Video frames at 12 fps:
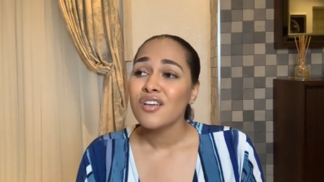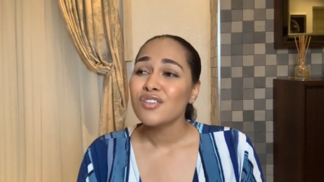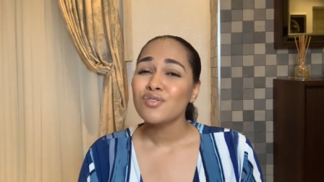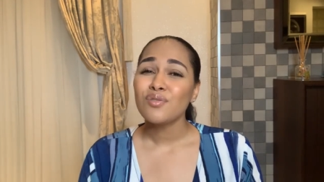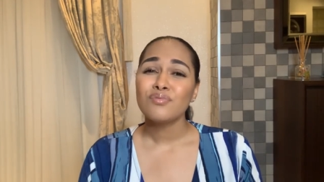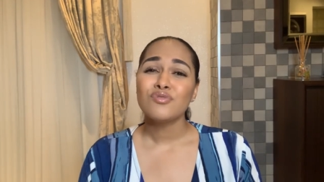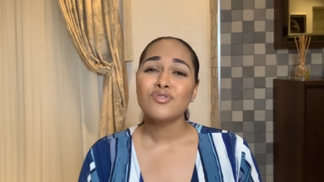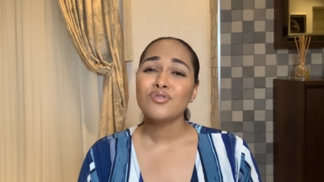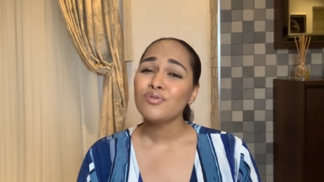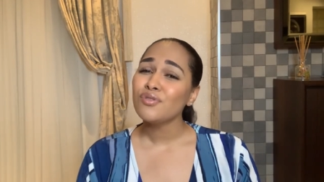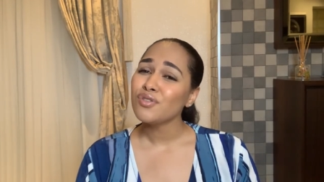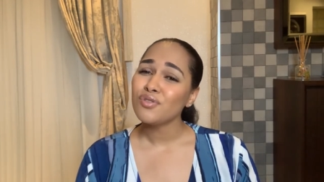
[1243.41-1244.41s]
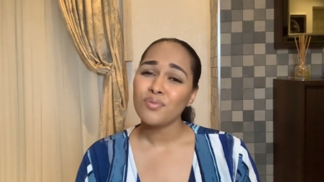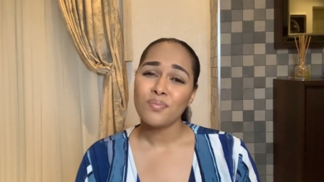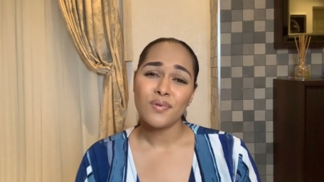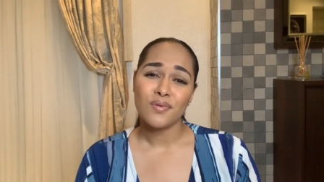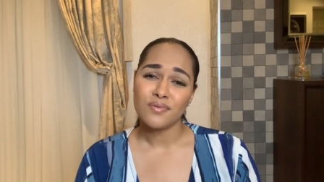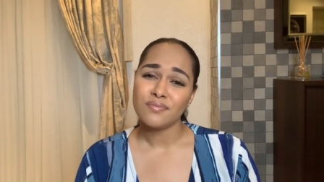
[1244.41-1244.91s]
so do you
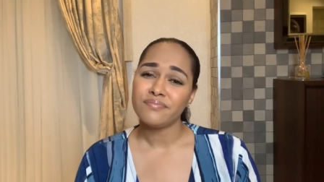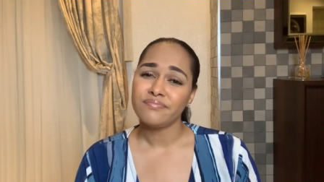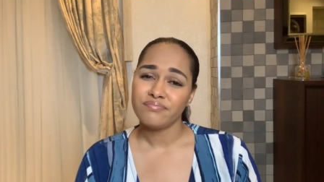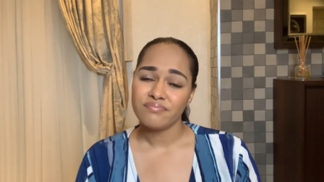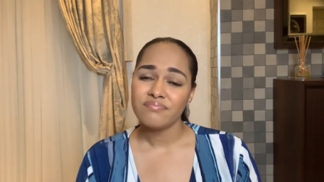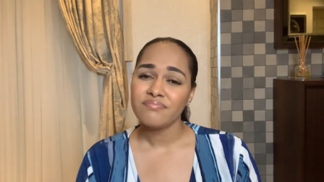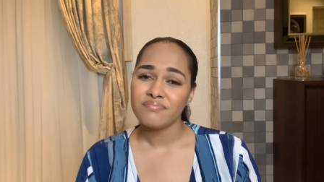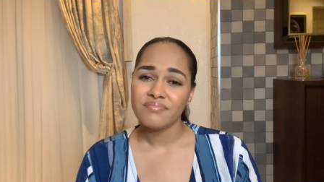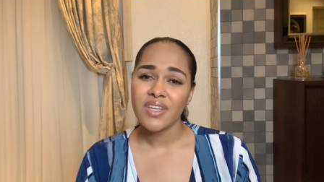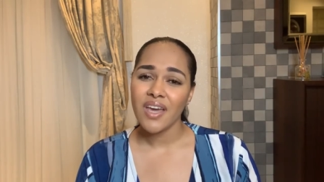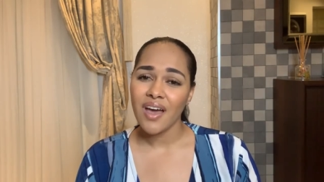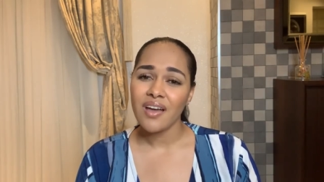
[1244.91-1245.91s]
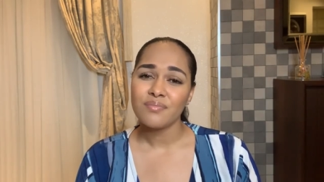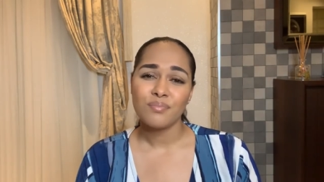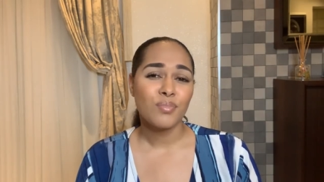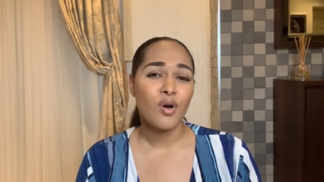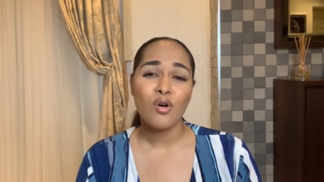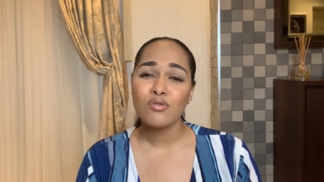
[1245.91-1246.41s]
boo yeah
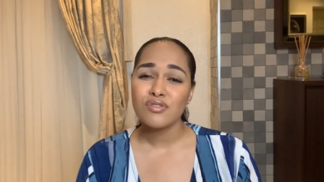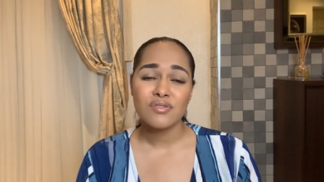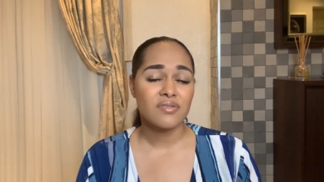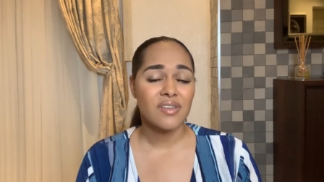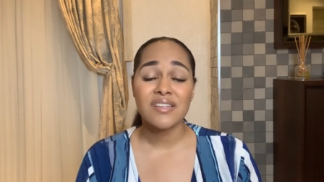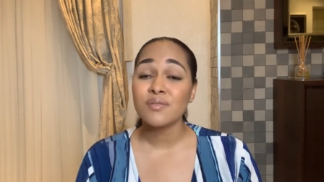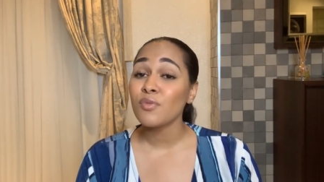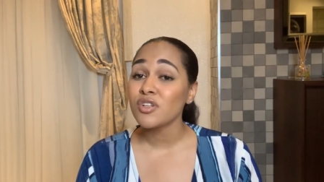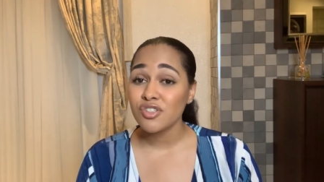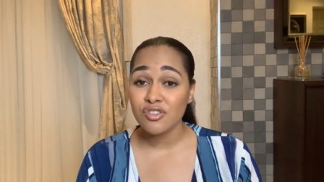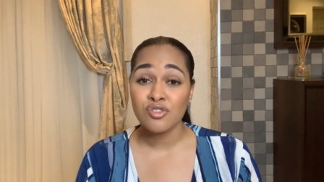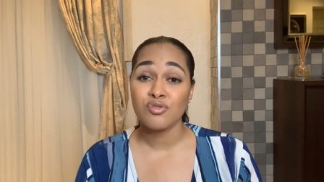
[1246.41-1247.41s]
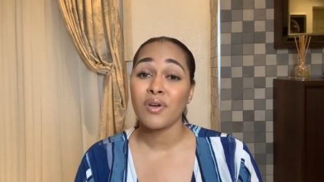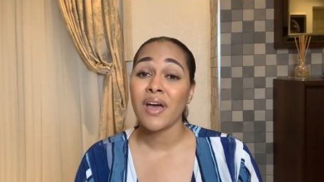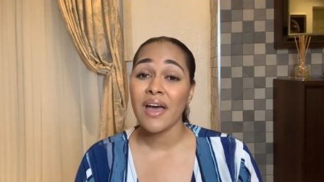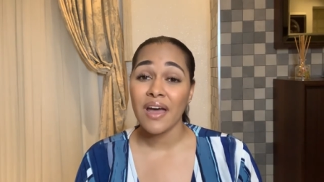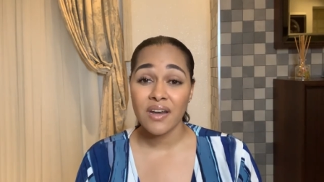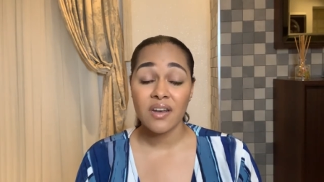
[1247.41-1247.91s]
post as much as you
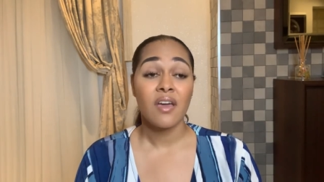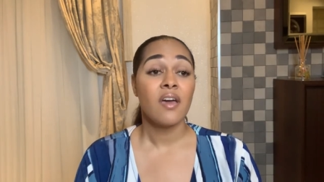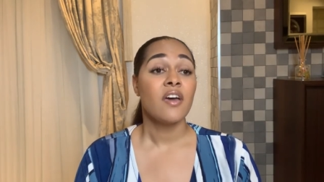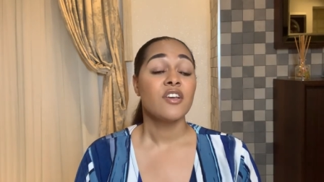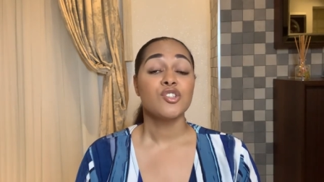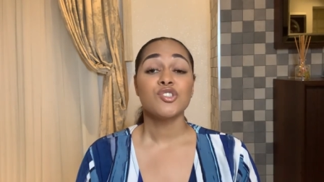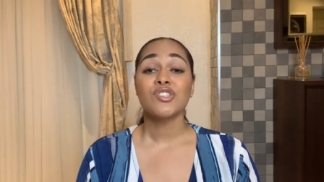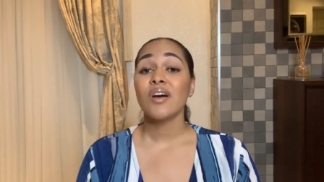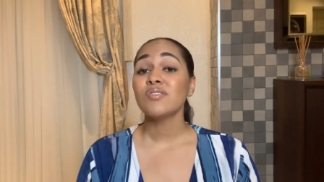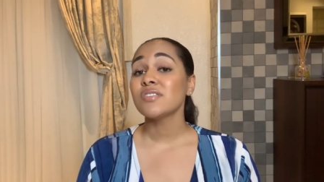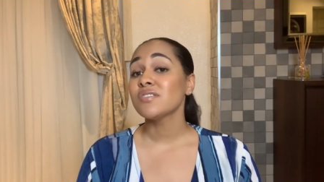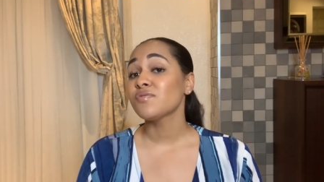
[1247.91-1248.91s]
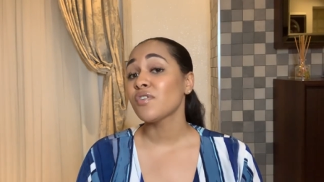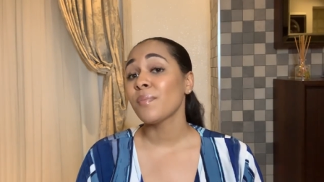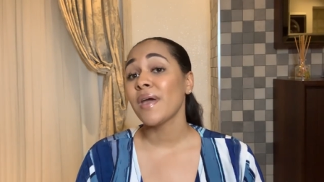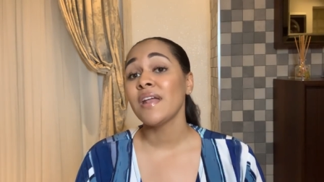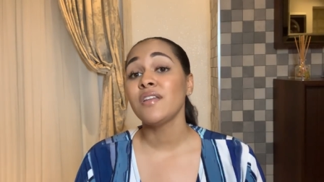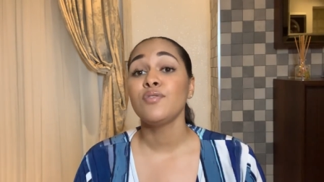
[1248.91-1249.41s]
can shout it from
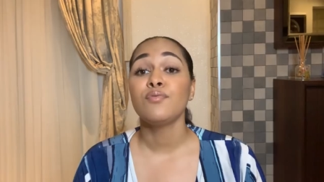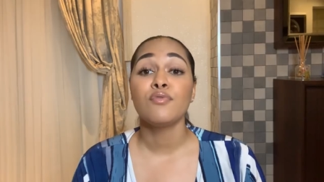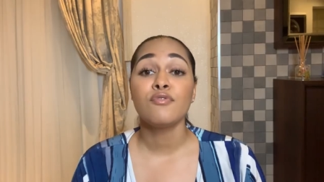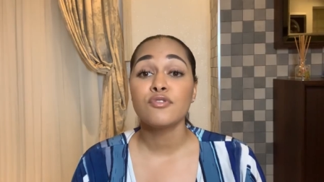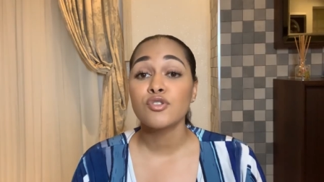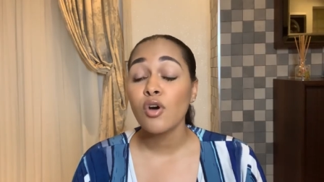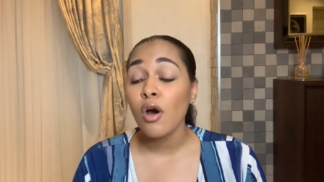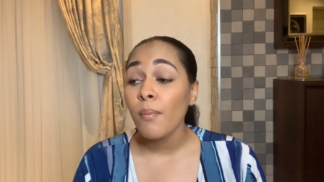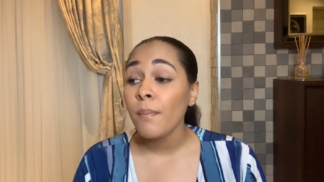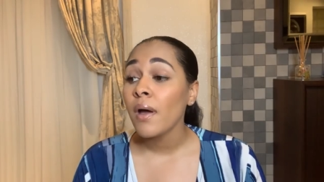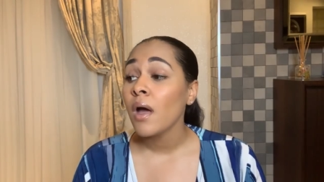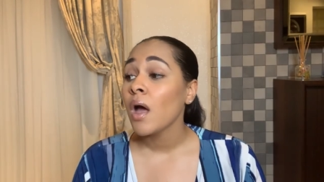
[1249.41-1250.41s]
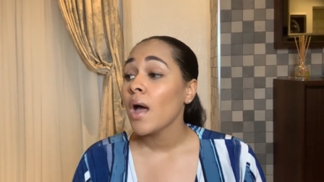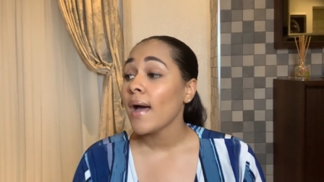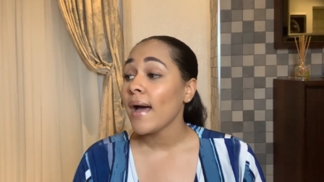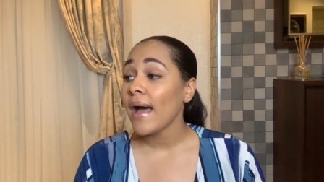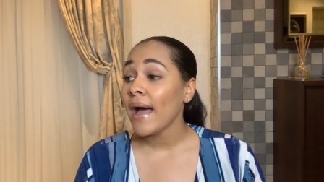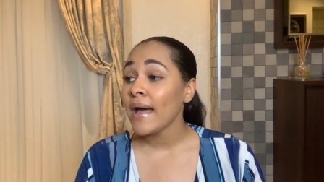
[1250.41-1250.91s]
any rooftop
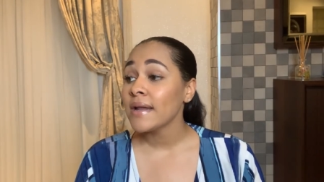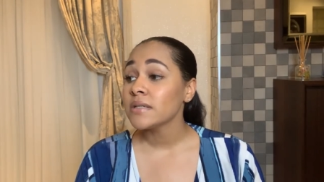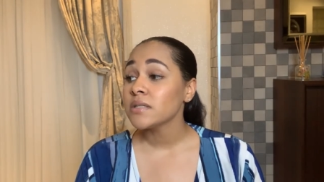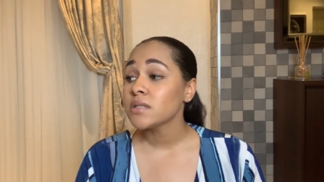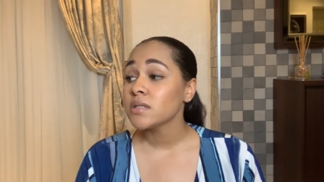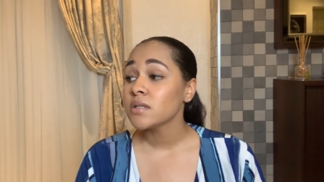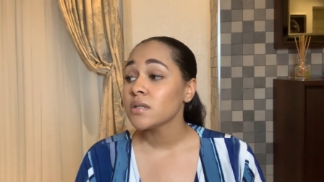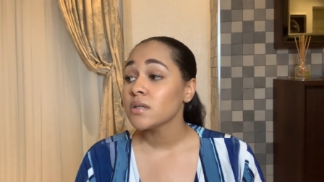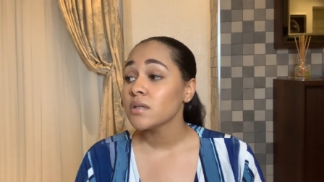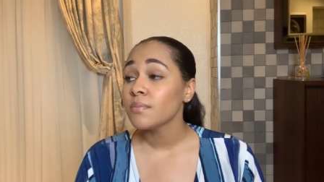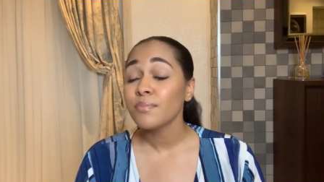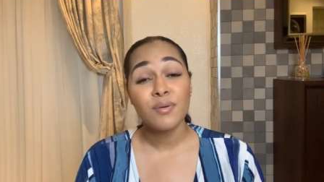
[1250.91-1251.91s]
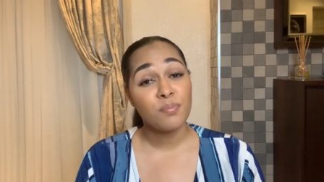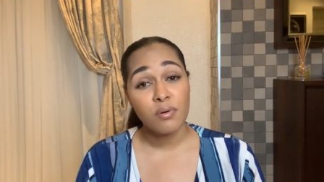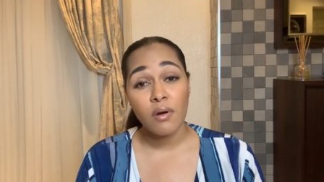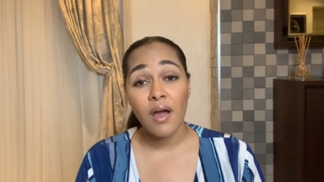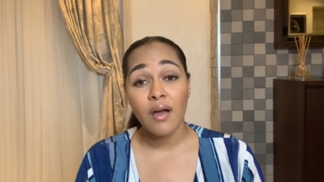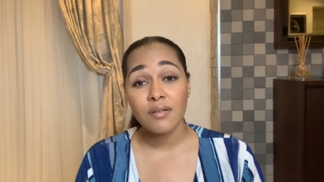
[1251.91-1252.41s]
and be
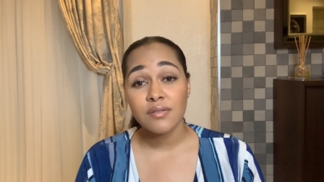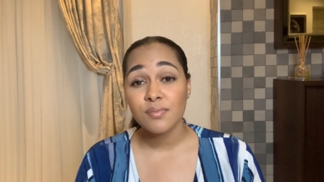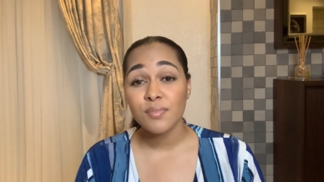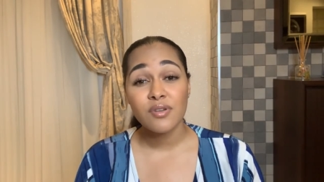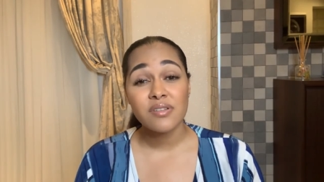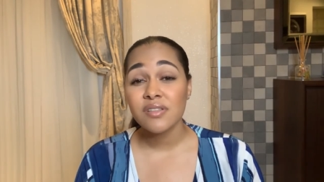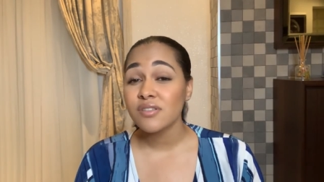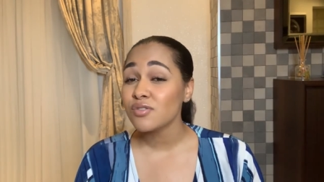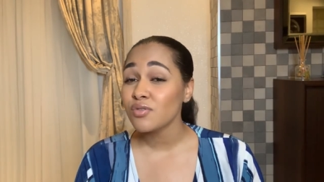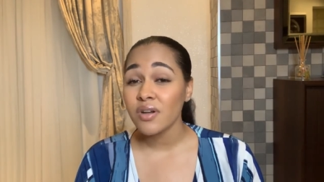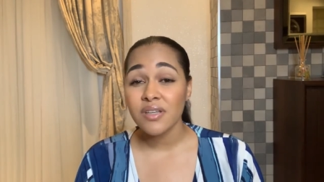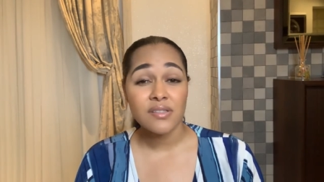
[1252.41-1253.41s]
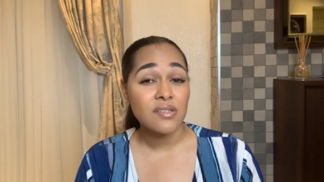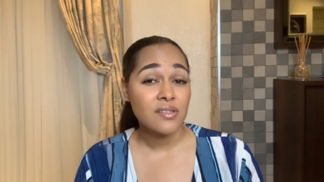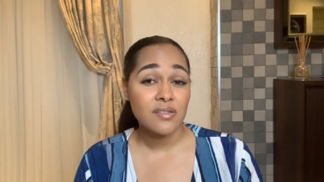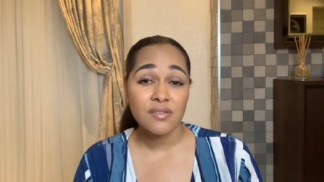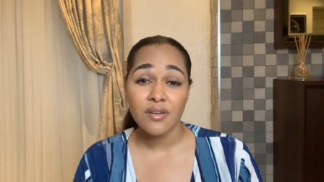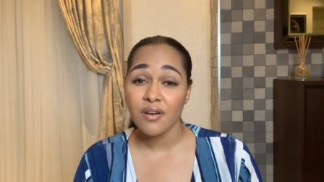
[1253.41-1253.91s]
proud because it's not easy
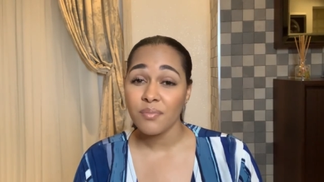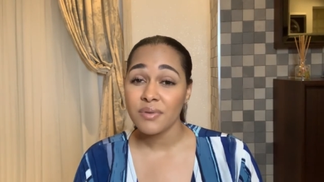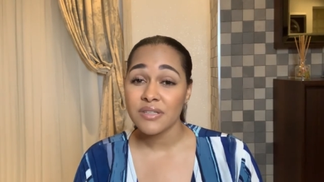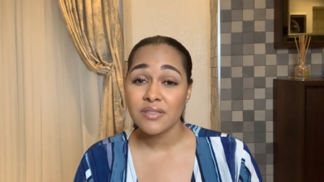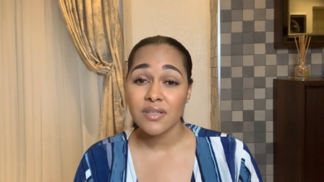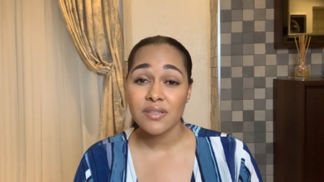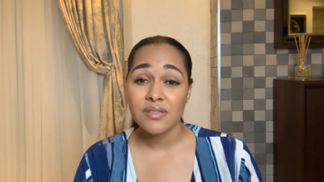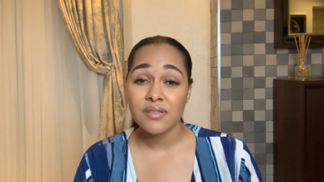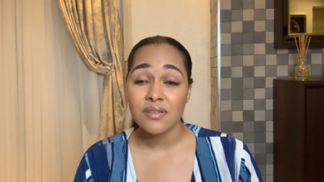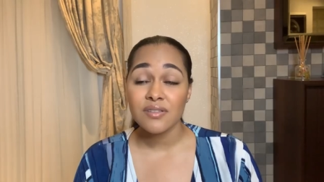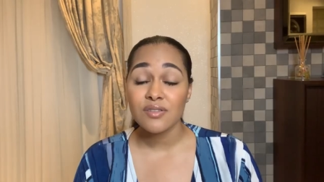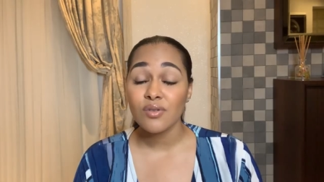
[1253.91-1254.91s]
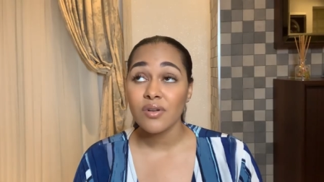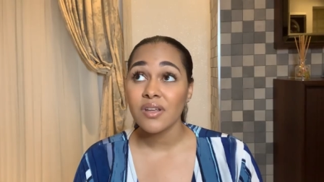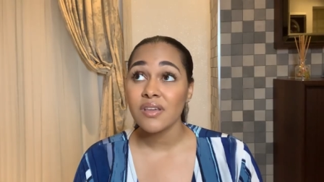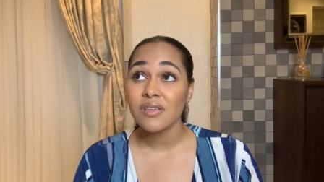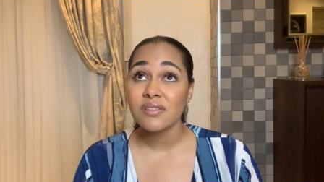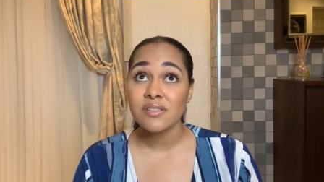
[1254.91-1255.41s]
to start a business it's not
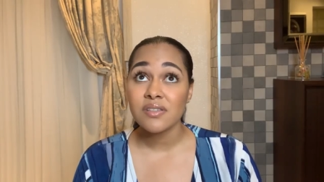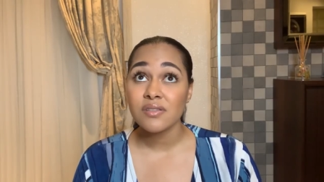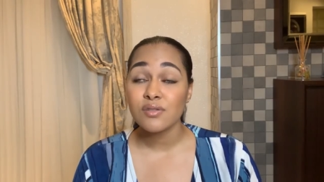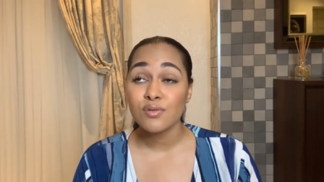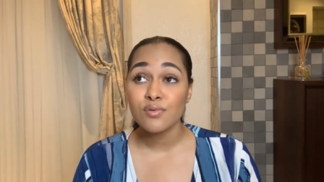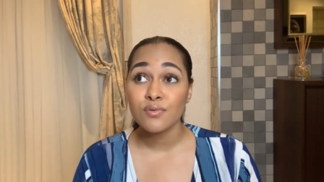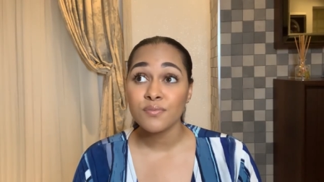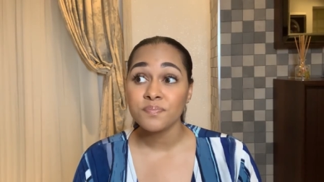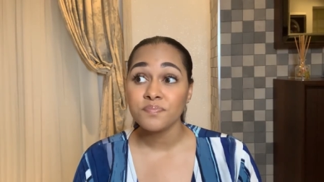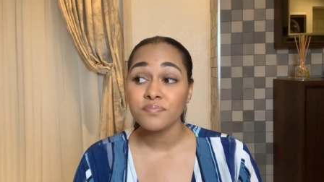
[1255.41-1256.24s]
easy to